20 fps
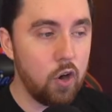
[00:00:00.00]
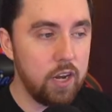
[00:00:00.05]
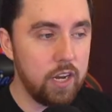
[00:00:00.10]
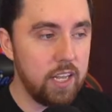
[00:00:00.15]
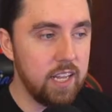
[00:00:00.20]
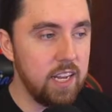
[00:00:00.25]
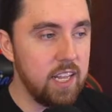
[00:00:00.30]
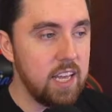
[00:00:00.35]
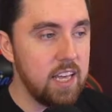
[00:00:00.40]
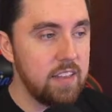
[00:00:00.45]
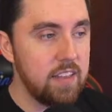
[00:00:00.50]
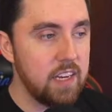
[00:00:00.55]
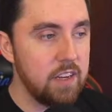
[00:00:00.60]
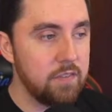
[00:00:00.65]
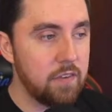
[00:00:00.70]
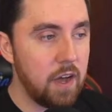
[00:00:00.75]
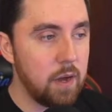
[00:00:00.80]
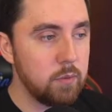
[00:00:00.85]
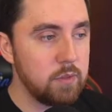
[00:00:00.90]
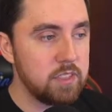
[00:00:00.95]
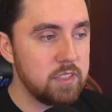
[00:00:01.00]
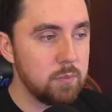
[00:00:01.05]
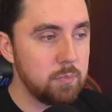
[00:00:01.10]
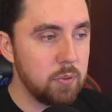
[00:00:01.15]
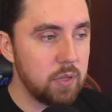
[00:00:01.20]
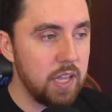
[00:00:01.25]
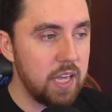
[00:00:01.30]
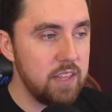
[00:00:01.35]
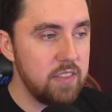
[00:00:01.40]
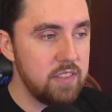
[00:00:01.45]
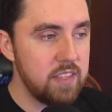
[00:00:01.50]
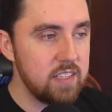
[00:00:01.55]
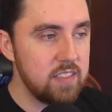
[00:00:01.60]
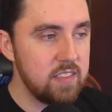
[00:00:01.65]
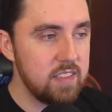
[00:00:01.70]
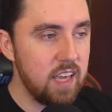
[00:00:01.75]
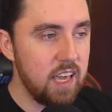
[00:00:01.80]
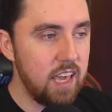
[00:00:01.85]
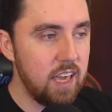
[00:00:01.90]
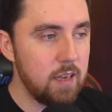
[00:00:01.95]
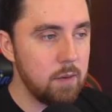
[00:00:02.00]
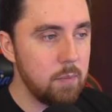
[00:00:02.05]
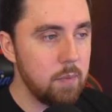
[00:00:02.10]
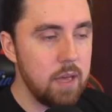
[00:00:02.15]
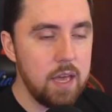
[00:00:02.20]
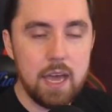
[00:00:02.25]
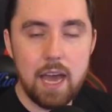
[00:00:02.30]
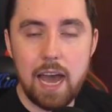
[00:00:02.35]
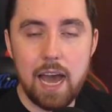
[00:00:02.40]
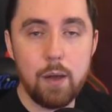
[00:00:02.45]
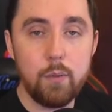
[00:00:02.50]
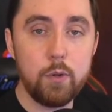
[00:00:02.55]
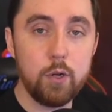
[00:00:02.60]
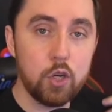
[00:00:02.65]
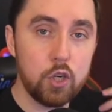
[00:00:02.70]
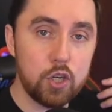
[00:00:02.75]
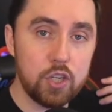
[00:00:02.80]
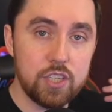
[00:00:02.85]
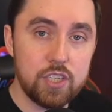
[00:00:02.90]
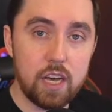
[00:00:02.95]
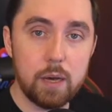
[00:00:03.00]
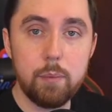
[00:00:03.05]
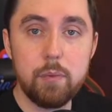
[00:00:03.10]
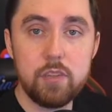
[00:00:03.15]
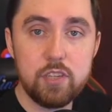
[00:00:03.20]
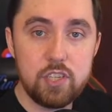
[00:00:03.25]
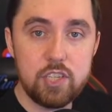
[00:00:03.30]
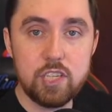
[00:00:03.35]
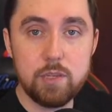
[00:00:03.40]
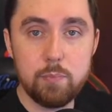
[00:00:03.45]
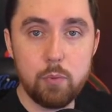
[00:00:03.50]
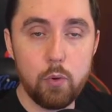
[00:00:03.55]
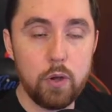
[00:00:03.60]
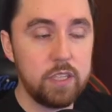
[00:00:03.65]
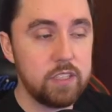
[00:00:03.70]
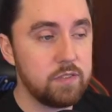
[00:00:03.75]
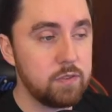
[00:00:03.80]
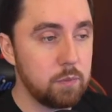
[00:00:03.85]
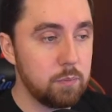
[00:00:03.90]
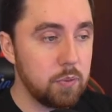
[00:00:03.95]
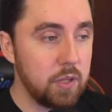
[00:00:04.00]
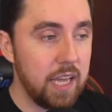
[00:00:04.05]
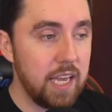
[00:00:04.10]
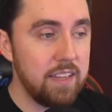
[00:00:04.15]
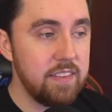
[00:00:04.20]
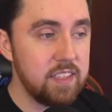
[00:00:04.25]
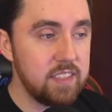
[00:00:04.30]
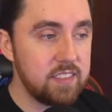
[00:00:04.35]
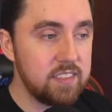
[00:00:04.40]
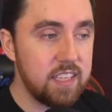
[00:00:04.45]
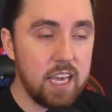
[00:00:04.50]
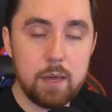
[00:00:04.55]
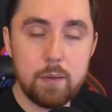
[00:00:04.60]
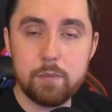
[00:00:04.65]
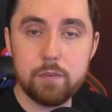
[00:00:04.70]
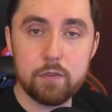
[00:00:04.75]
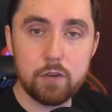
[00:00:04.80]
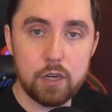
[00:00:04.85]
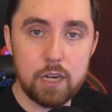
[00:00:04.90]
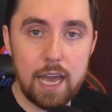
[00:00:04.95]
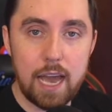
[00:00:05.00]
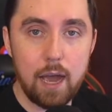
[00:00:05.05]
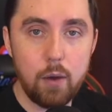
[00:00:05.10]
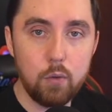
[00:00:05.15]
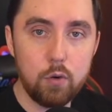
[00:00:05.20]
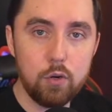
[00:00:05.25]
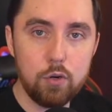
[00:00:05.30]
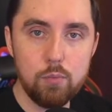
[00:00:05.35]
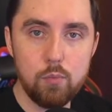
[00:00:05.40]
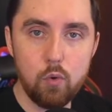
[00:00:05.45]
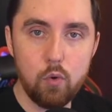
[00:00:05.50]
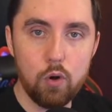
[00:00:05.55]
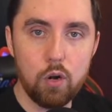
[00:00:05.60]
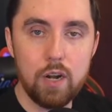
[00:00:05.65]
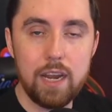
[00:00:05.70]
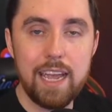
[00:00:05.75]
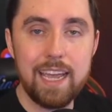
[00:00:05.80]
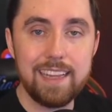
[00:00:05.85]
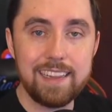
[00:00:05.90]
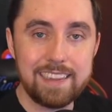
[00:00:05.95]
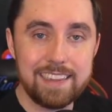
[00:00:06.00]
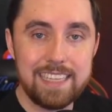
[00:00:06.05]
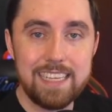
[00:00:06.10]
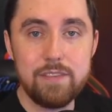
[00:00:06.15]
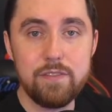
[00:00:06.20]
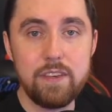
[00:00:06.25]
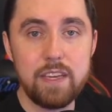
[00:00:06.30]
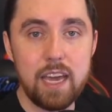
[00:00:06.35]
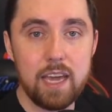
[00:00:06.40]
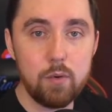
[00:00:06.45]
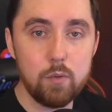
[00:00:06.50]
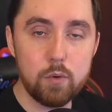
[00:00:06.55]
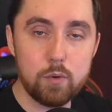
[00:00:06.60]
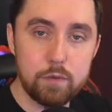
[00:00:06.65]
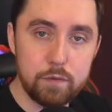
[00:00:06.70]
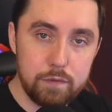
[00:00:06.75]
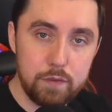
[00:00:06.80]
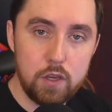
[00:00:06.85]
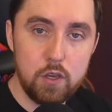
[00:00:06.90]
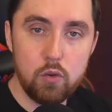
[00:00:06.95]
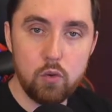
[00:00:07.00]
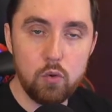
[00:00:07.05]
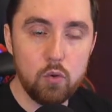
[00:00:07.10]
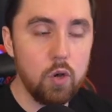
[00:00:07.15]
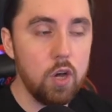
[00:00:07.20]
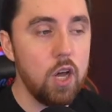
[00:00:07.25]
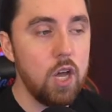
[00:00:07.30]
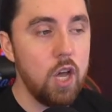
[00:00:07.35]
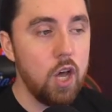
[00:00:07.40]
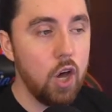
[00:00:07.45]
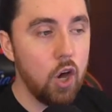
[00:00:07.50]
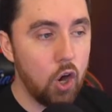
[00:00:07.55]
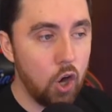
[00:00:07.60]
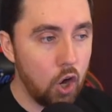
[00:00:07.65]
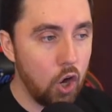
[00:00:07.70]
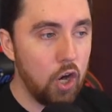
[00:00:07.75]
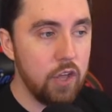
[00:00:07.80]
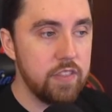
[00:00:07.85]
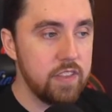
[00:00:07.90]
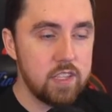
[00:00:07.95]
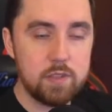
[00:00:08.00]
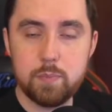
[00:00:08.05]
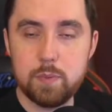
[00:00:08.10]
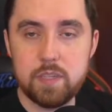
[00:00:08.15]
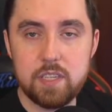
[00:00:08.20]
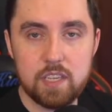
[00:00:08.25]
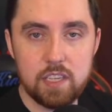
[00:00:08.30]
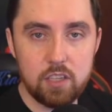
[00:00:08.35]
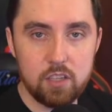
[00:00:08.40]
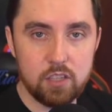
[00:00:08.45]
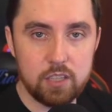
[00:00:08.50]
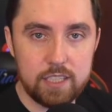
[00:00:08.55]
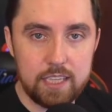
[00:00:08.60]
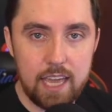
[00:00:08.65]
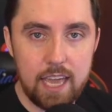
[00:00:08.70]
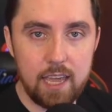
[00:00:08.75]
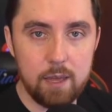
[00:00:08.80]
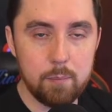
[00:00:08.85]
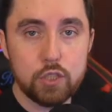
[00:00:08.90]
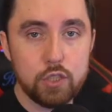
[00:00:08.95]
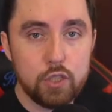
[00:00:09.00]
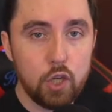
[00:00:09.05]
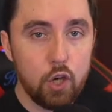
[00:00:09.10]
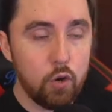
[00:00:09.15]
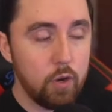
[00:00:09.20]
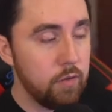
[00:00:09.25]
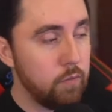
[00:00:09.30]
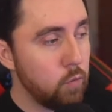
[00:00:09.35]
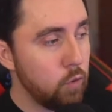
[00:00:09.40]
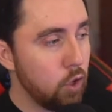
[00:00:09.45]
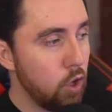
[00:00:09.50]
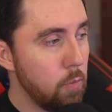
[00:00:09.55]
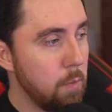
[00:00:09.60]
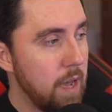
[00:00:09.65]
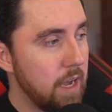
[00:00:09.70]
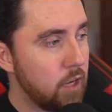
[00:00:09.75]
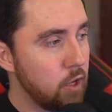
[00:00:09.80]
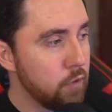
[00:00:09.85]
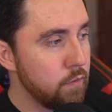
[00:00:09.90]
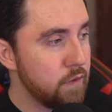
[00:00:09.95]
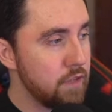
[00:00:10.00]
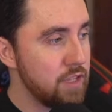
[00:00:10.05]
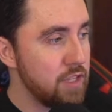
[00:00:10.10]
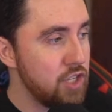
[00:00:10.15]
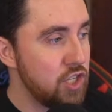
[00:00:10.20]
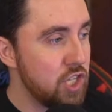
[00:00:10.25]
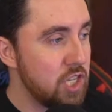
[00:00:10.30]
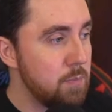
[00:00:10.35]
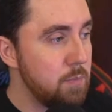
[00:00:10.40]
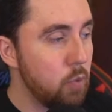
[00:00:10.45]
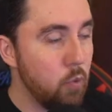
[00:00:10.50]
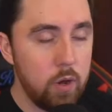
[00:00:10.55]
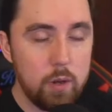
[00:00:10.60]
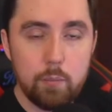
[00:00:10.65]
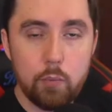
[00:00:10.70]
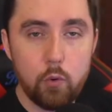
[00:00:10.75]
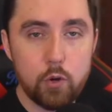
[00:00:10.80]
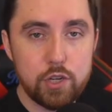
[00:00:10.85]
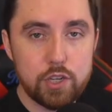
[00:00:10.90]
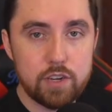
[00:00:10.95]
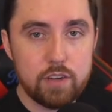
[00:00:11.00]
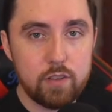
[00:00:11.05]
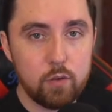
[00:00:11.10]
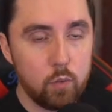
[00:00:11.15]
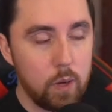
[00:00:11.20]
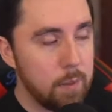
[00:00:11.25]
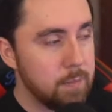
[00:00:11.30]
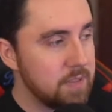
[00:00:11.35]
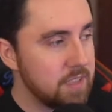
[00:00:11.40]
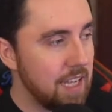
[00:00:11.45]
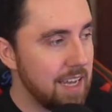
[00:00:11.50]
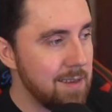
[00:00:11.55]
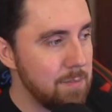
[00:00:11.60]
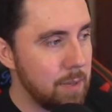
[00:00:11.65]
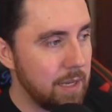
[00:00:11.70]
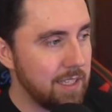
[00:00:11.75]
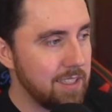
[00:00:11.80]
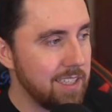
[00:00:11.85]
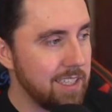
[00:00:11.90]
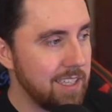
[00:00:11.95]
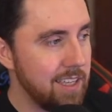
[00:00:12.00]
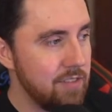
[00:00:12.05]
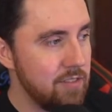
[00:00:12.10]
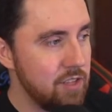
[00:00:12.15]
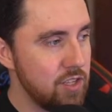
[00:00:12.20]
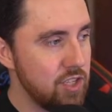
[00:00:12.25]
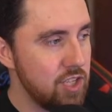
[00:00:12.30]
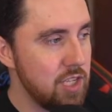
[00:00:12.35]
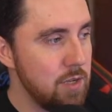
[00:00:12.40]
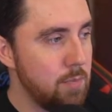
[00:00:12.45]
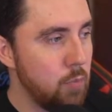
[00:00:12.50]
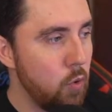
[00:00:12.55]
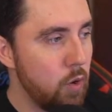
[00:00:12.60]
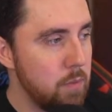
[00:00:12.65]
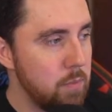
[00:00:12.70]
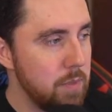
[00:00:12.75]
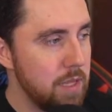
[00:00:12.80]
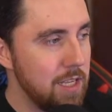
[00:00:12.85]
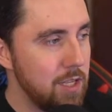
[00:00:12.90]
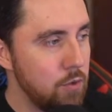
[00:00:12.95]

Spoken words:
it, then if I was to play this game, I would earn double the G.Points for playing this game for an hour or more and leaving a review on this particular game. So if we'll go back over to the G.Point portion of the website by clicking the G.Point menu